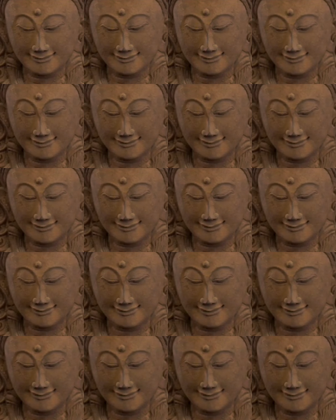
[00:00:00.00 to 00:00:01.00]

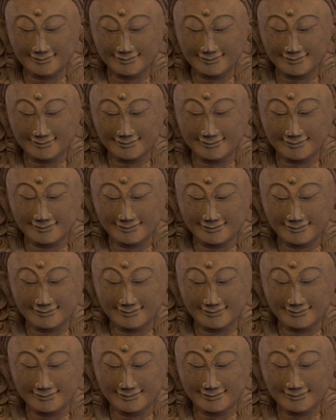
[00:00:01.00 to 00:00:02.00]

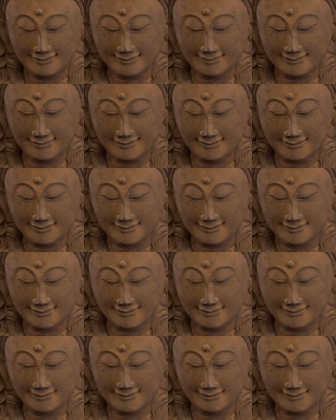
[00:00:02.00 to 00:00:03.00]

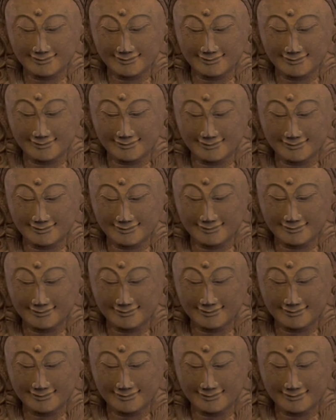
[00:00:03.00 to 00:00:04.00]

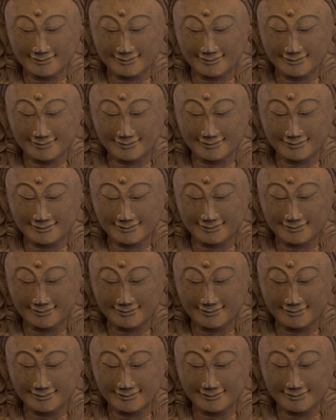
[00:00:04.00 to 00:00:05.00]

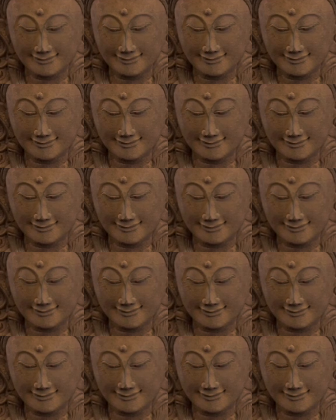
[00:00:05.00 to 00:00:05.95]
The person shown says nothing.